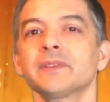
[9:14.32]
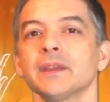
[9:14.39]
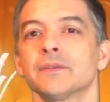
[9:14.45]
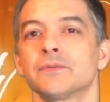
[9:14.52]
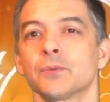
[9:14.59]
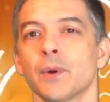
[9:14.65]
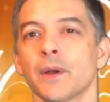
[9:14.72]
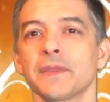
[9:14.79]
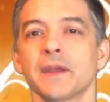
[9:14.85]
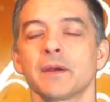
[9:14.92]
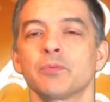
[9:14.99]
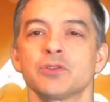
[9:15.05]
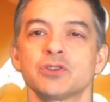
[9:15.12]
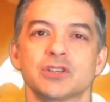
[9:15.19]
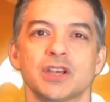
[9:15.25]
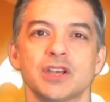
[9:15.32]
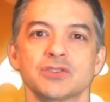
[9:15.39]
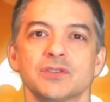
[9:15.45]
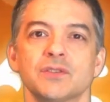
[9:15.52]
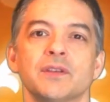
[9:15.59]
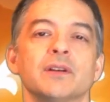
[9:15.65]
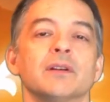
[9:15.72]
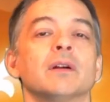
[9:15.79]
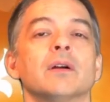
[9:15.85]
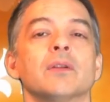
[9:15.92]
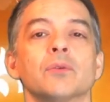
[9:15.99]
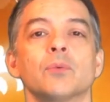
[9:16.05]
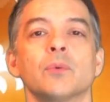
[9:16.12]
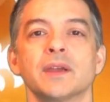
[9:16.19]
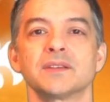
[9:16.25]
If you want that appreciation, there are
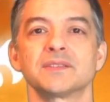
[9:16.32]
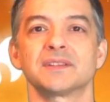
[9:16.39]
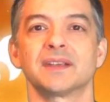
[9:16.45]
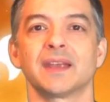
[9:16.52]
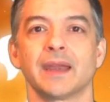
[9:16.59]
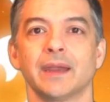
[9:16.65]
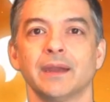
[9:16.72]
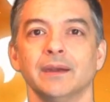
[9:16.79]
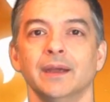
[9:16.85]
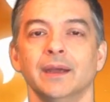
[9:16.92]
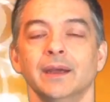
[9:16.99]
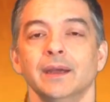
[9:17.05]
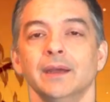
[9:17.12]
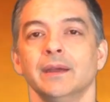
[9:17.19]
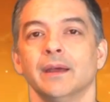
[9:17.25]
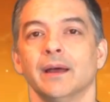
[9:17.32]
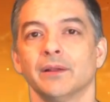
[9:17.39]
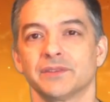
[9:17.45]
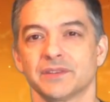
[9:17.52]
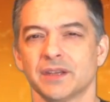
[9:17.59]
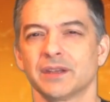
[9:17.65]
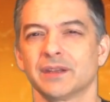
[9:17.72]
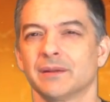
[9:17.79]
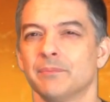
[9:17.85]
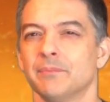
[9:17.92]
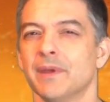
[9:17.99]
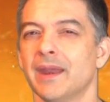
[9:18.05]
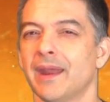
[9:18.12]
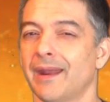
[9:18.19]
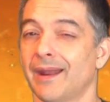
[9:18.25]
other ways to get it. I'll tell you in a
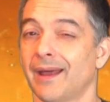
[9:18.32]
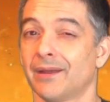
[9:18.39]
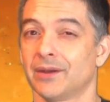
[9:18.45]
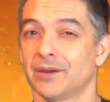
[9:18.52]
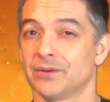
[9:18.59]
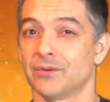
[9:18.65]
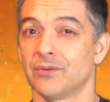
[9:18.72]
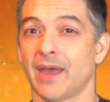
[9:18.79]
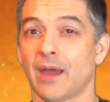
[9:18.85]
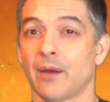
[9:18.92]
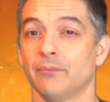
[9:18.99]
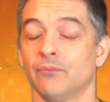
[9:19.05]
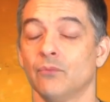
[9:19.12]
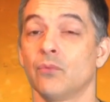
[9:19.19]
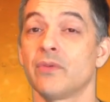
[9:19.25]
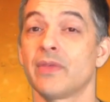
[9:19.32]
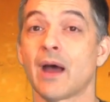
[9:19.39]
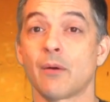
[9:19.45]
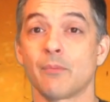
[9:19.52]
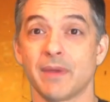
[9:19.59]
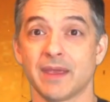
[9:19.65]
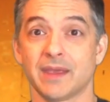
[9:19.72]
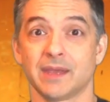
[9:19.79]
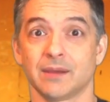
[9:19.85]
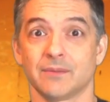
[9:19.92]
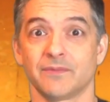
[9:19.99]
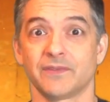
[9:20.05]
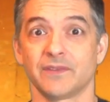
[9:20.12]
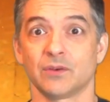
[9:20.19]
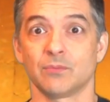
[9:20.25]
minute how to do that without making
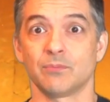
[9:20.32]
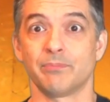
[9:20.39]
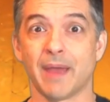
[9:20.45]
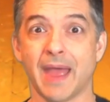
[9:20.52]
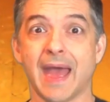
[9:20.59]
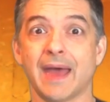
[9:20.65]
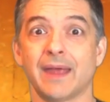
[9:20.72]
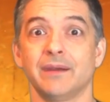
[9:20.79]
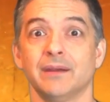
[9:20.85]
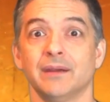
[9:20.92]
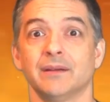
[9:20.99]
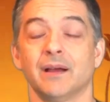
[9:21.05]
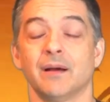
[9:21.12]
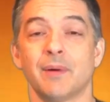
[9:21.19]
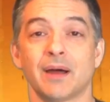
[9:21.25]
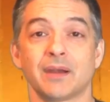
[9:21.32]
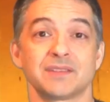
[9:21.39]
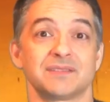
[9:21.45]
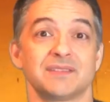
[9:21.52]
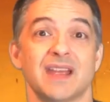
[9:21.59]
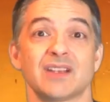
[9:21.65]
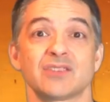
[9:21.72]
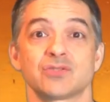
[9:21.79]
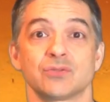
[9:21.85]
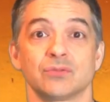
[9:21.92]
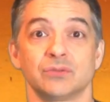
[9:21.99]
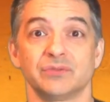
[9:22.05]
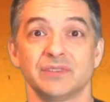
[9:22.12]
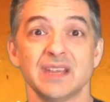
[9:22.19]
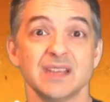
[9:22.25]
him feel bad about his
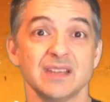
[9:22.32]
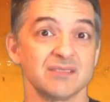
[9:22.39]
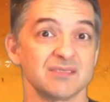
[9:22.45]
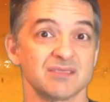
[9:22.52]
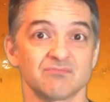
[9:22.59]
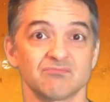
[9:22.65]
natural needs.